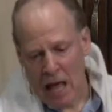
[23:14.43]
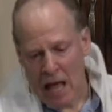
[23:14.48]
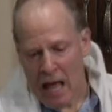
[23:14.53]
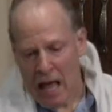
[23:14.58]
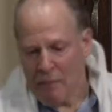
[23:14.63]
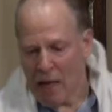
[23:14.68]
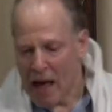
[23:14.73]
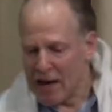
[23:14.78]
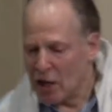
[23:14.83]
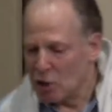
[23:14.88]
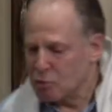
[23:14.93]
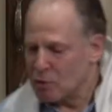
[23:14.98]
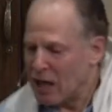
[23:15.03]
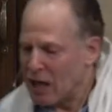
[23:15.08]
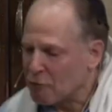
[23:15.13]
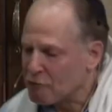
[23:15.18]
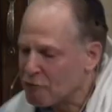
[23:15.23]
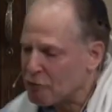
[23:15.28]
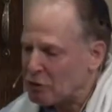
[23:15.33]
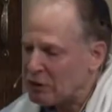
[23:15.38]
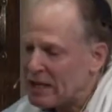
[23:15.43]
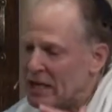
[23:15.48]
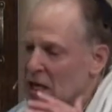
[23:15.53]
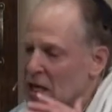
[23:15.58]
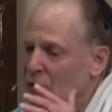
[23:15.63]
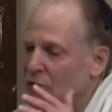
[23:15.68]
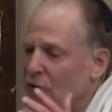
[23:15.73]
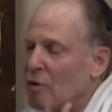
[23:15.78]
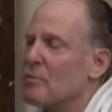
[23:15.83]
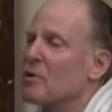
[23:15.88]
That is, without
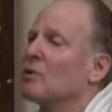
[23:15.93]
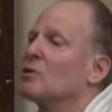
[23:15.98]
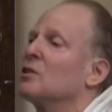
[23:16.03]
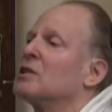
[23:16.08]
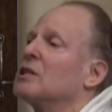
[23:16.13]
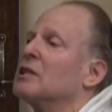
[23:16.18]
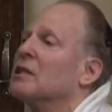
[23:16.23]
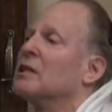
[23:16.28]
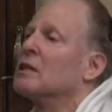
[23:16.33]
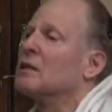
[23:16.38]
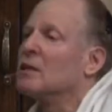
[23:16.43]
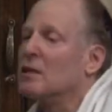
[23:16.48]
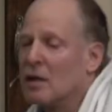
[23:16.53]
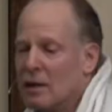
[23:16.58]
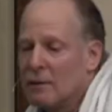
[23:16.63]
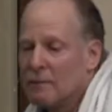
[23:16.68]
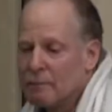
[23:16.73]
fleeing from your sin